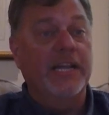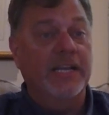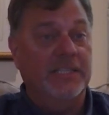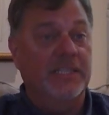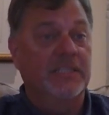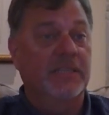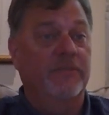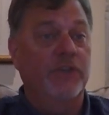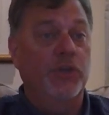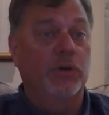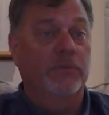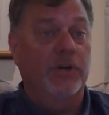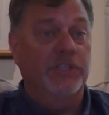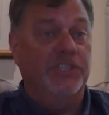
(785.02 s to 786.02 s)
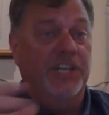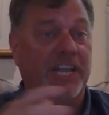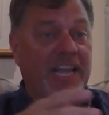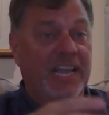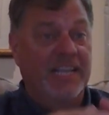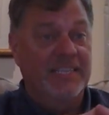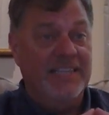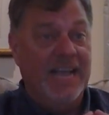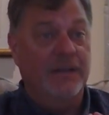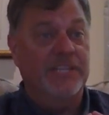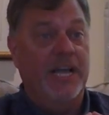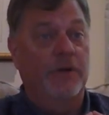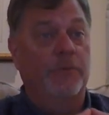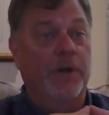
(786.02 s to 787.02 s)
distance of a university in
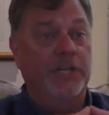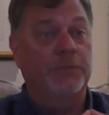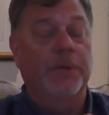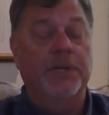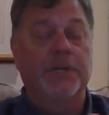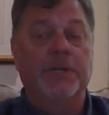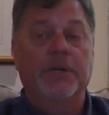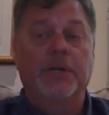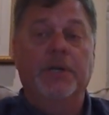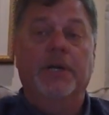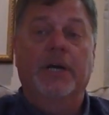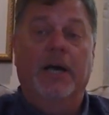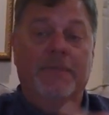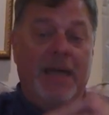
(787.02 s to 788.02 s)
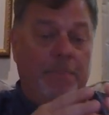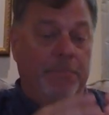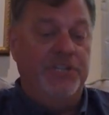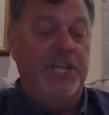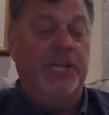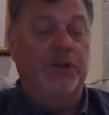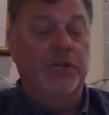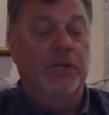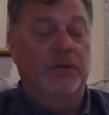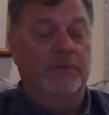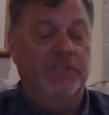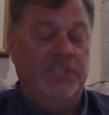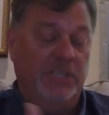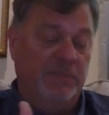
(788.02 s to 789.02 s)
downtown Richmond. That particular
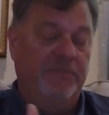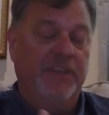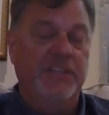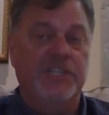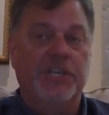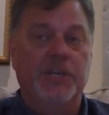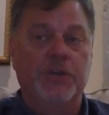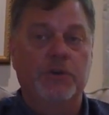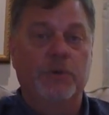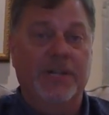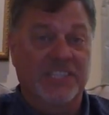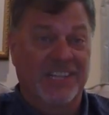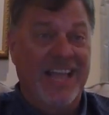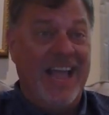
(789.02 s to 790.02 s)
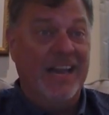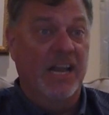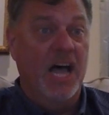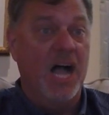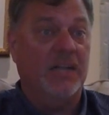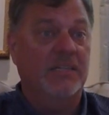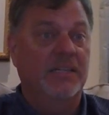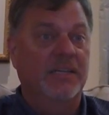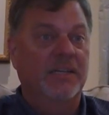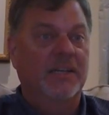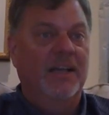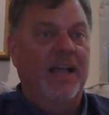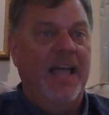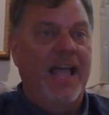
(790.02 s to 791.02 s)
university is VCU. It's landlocked,
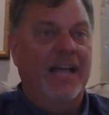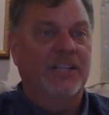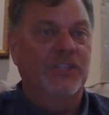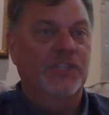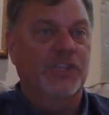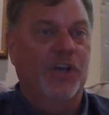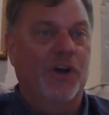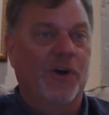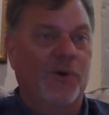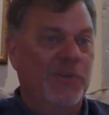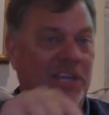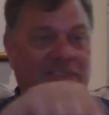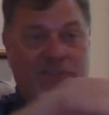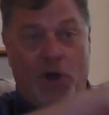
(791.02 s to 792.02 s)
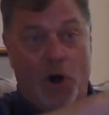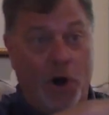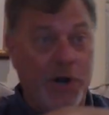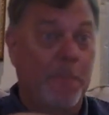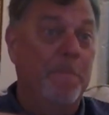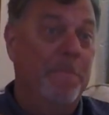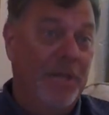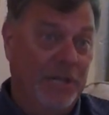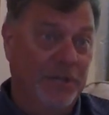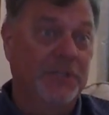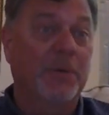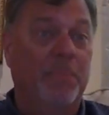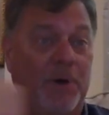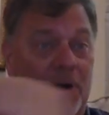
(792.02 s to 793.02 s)
and so it's hard to
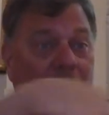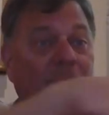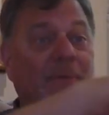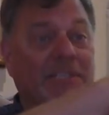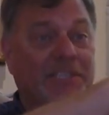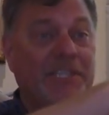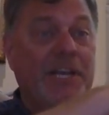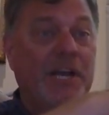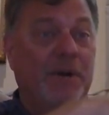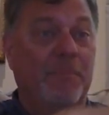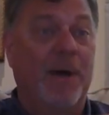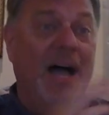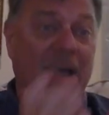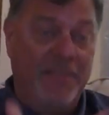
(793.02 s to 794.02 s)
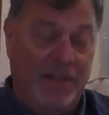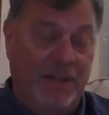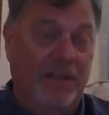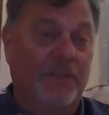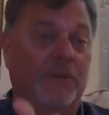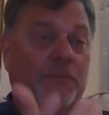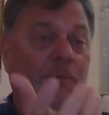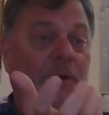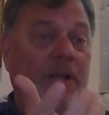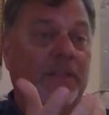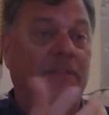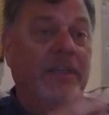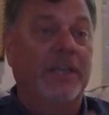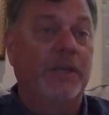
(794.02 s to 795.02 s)
build apartments nearby.
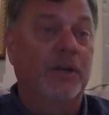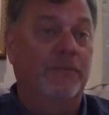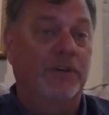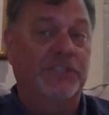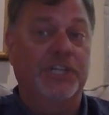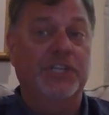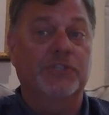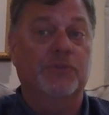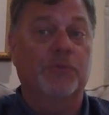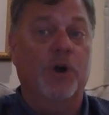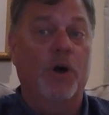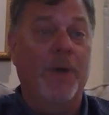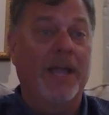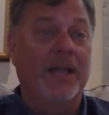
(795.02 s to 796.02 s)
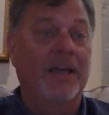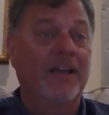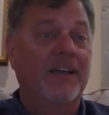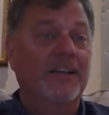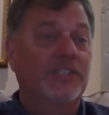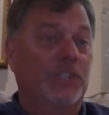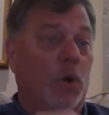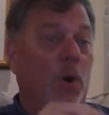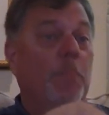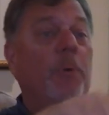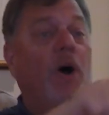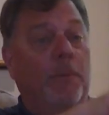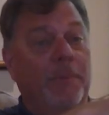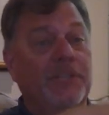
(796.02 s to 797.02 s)
The university is growing, so
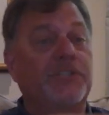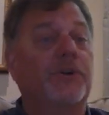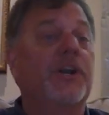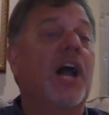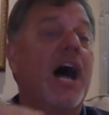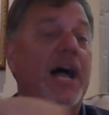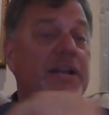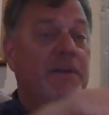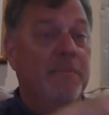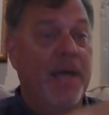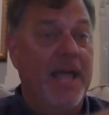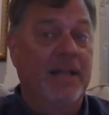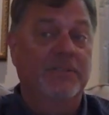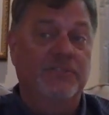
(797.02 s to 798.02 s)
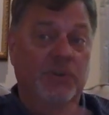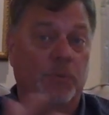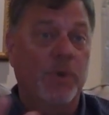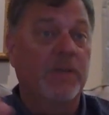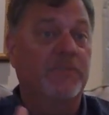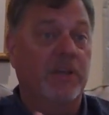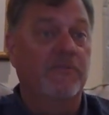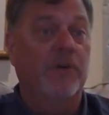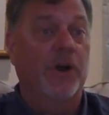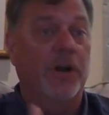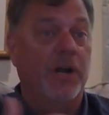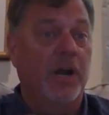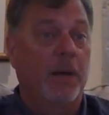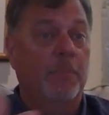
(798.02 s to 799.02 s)
apartments are in high demand. So we've
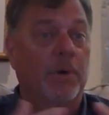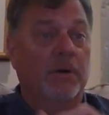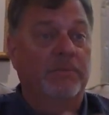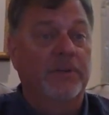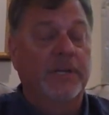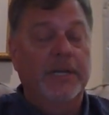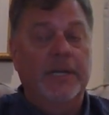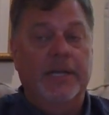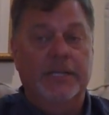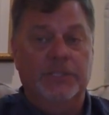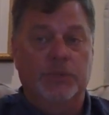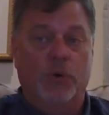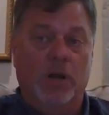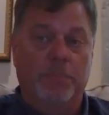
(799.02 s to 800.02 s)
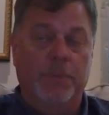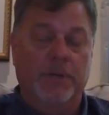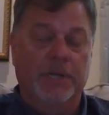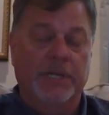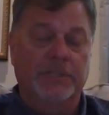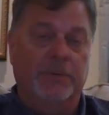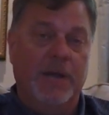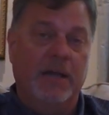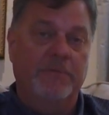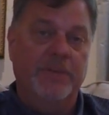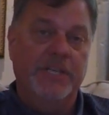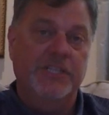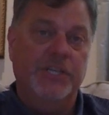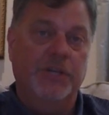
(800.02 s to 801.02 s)
converted a number of historic buildings around
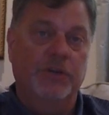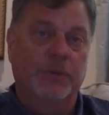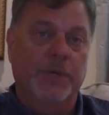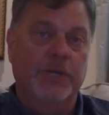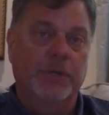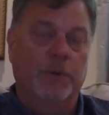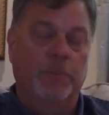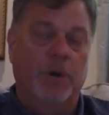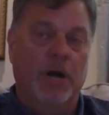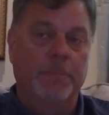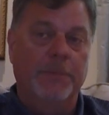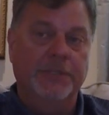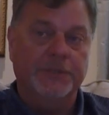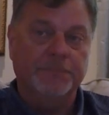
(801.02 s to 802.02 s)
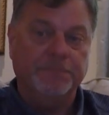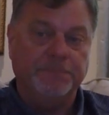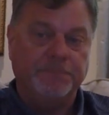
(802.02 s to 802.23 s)
VCU into apartments.